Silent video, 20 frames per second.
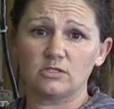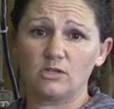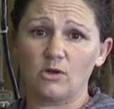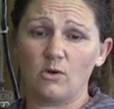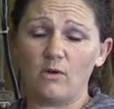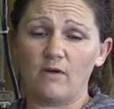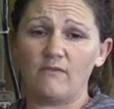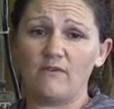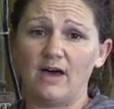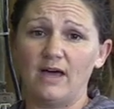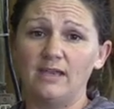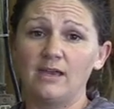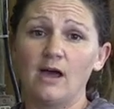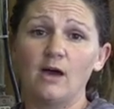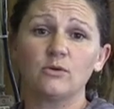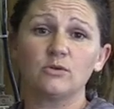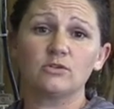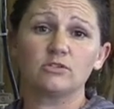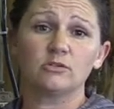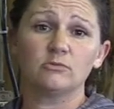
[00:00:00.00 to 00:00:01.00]
So if I
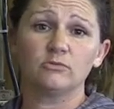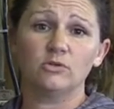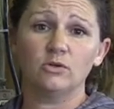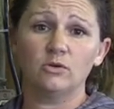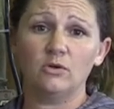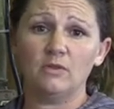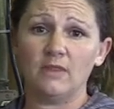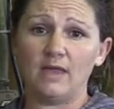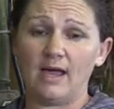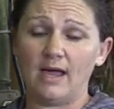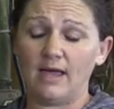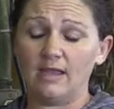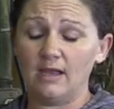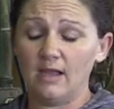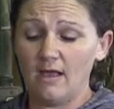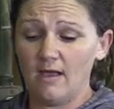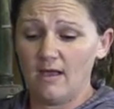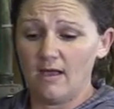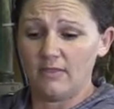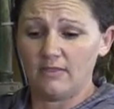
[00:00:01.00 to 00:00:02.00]
notice them doing that,
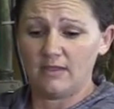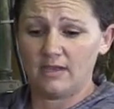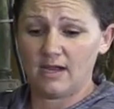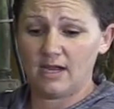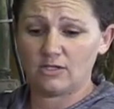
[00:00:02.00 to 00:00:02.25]
then